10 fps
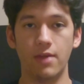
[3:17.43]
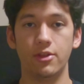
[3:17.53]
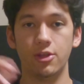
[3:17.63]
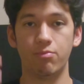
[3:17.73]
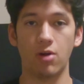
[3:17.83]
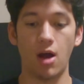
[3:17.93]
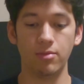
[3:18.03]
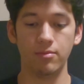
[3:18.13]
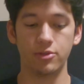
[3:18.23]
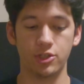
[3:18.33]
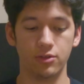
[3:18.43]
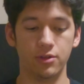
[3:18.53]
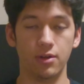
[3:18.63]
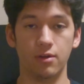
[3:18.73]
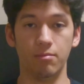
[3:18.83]
and then the problem
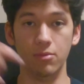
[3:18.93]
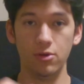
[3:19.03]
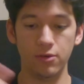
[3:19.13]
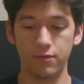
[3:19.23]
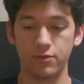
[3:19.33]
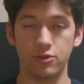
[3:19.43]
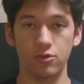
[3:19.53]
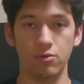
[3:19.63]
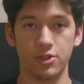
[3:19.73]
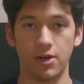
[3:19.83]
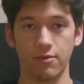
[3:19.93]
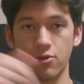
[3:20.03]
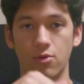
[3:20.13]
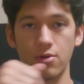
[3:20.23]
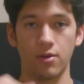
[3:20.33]
should move to whichever
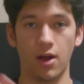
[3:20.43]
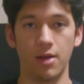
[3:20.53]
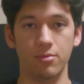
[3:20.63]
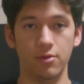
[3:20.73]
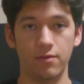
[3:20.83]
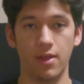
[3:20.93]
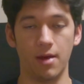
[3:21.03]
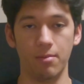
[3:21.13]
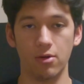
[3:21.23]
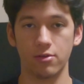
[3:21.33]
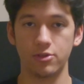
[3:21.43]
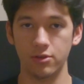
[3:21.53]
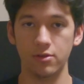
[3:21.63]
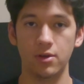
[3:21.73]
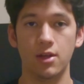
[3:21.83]
corner I move that motor
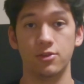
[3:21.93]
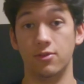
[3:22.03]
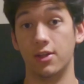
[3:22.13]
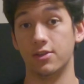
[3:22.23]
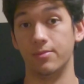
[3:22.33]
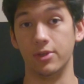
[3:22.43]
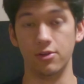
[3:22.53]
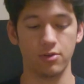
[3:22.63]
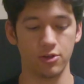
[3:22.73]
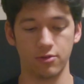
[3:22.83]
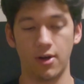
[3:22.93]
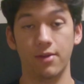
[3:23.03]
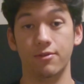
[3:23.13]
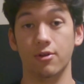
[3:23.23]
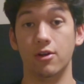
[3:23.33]
to. So that's something you can try
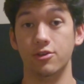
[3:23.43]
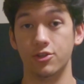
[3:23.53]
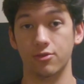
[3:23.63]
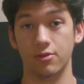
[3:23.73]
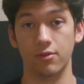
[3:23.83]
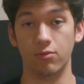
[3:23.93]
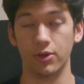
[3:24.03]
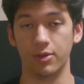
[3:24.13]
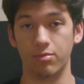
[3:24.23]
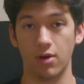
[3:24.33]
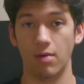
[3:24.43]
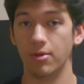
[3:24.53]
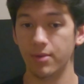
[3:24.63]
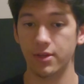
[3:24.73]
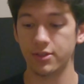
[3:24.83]
if you're unsure of what the
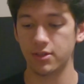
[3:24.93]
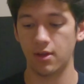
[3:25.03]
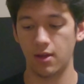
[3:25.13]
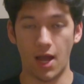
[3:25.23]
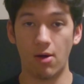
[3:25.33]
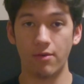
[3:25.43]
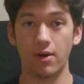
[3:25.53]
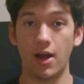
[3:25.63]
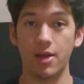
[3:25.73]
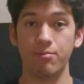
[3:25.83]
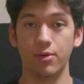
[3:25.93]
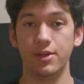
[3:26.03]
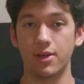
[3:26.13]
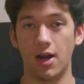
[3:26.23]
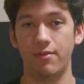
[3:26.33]
problem is. However, I am
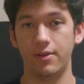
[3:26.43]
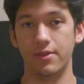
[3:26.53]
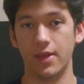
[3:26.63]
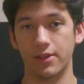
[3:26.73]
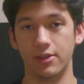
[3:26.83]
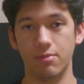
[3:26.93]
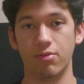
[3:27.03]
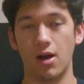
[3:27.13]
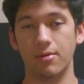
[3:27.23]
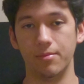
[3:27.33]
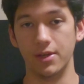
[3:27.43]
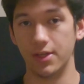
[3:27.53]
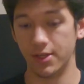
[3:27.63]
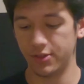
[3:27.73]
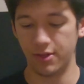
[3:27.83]
pretty confident that the problem
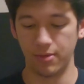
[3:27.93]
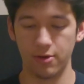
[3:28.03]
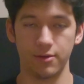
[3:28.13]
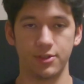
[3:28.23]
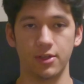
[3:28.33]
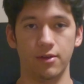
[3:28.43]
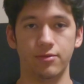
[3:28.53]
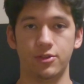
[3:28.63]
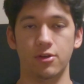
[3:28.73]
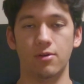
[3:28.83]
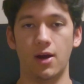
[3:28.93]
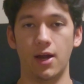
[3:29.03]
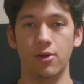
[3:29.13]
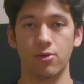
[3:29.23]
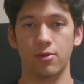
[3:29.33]
is the motor itself. So
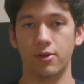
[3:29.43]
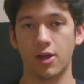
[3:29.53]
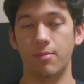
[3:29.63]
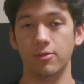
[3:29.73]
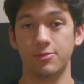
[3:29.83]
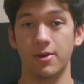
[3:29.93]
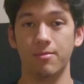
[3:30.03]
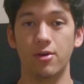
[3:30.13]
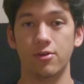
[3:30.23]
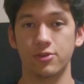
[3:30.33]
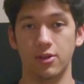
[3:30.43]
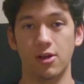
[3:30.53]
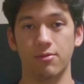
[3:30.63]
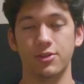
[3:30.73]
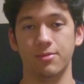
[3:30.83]
I ordered a couple spare motors
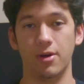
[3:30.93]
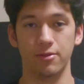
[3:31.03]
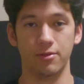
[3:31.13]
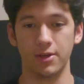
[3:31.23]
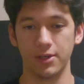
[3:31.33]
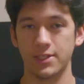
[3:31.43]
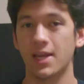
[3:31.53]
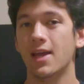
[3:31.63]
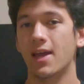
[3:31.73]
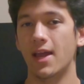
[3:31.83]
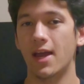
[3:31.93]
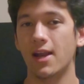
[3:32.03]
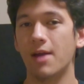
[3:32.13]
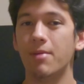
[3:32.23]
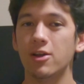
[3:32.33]
along with some other things.
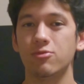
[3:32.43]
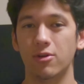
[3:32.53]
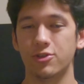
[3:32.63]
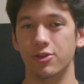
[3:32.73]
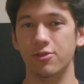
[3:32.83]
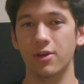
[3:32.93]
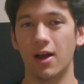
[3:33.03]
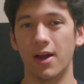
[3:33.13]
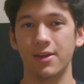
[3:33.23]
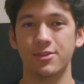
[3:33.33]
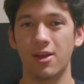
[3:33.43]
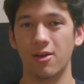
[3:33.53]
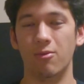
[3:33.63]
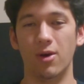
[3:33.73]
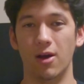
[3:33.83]
And I might as well show you guys
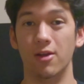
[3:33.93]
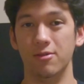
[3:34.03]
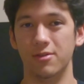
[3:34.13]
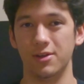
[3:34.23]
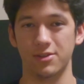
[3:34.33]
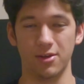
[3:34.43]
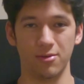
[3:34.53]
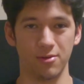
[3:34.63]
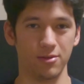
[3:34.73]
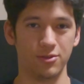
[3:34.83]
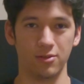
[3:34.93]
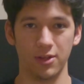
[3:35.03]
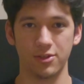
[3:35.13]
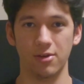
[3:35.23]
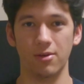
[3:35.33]
what other things I ordered. So
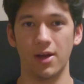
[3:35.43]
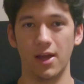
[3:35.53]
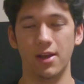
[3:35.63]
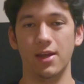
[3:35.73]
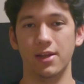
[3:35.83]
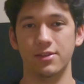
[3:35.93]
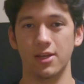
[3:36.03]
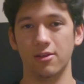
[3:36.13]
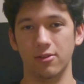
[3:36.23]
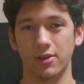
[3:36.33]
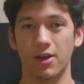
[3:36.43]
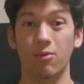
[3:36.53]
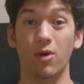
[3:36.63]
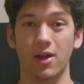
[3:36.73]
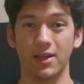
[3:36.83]
let's go ahead and take a look
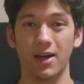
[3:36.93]
at what I